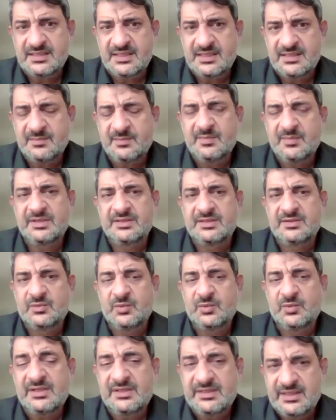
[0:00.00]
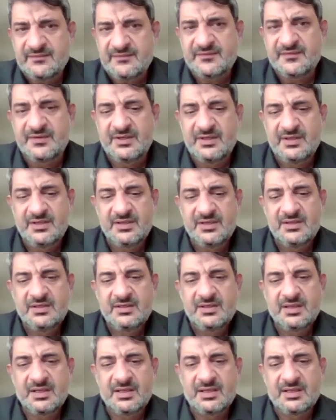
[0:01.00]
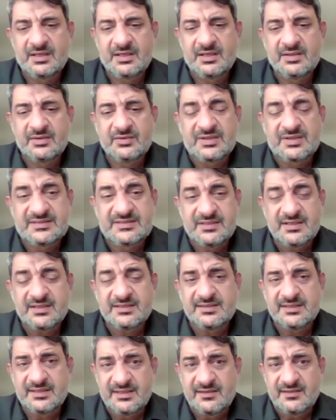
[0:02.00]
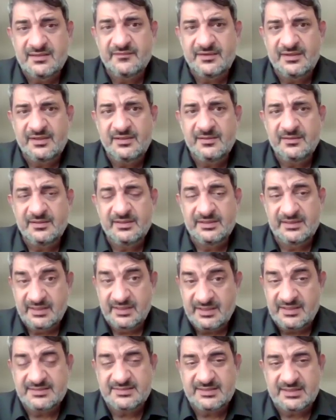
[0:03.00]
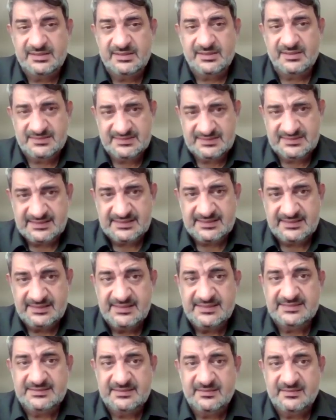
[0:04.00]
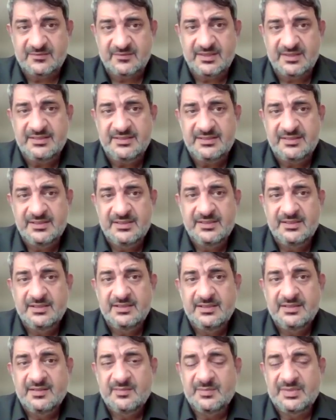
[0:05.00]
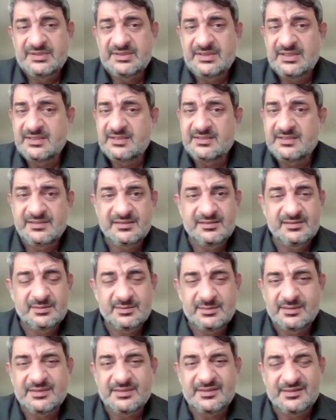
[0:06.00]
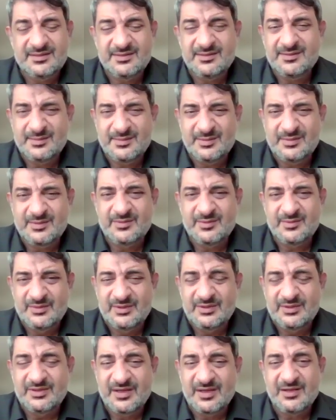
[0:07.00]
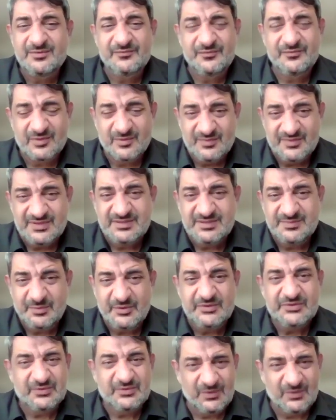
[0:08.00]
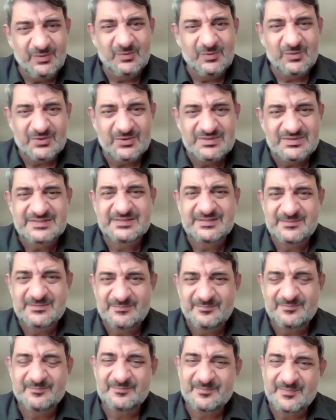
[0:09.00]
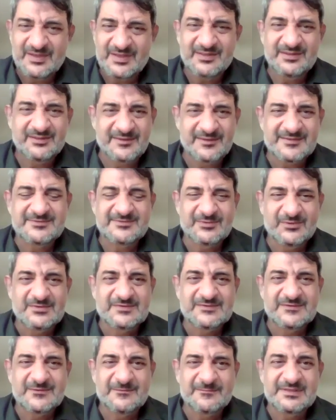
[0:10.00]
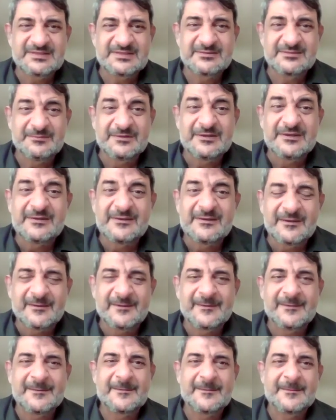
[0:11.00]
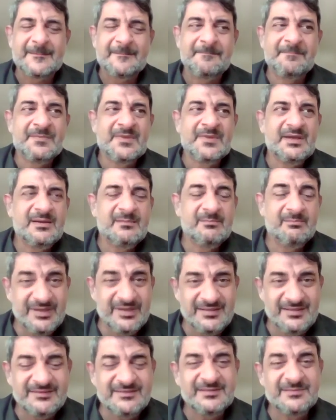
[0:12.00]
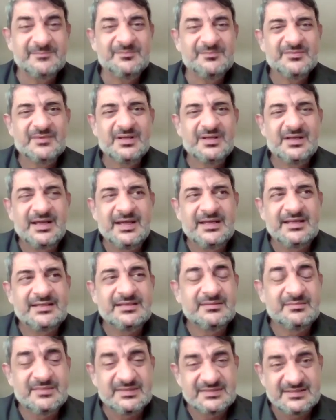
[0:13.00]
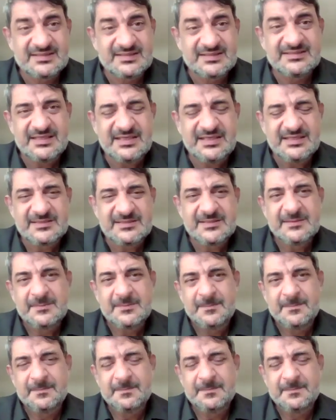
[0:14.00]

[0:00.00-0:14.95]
does, and it will give to a certain level, increase the trust at least, all right? But then on the ground, from this point onwards, trust also must be built and sustained.